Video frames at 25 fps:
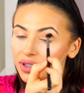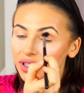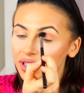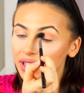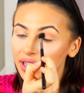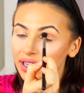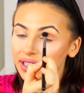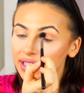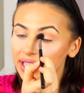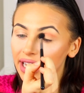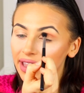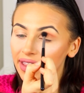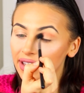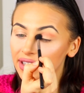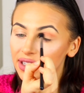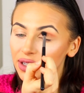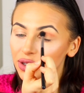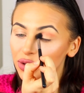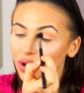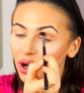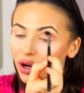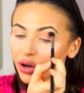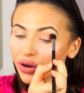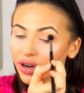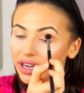We're just going to take this
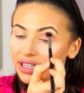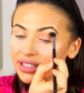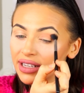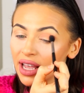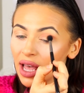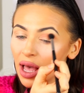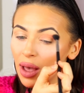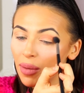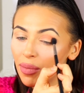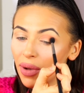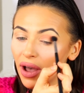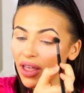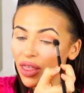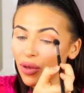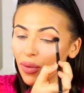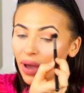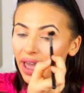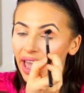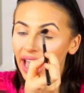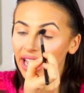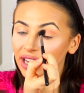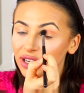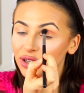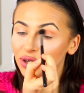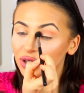into our crease. By the way,
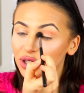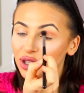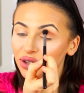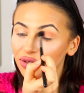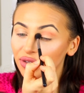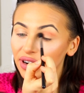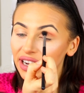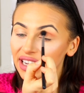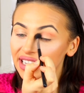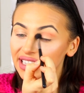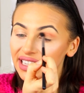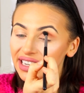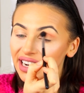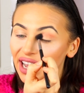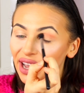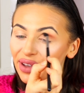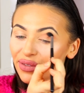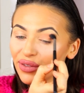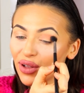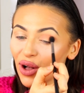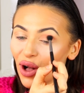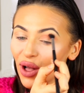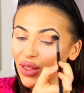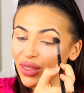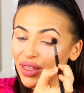Angels, the reason
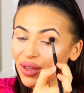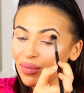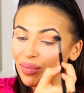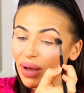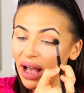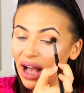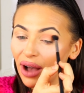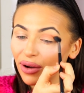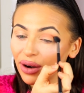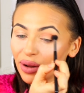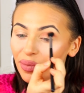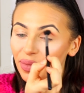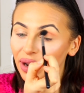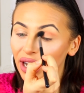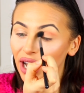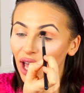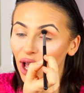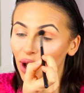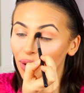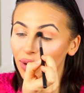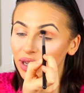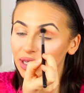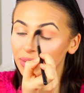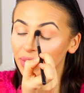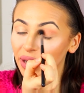I've got the powder
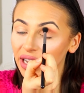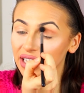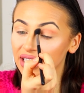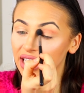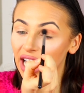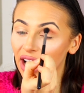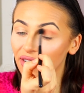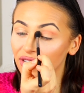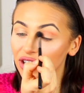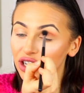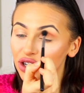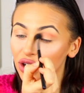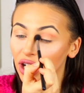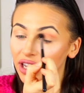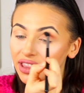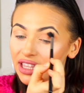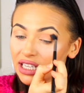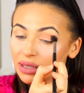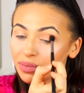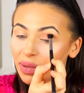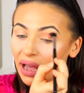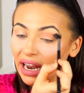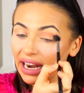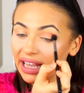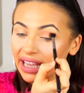below is because I haven't tried
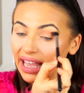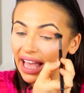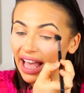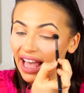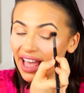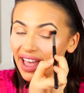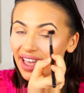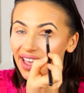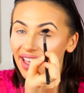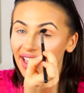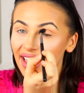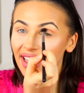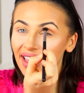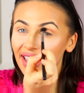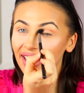this palette yet,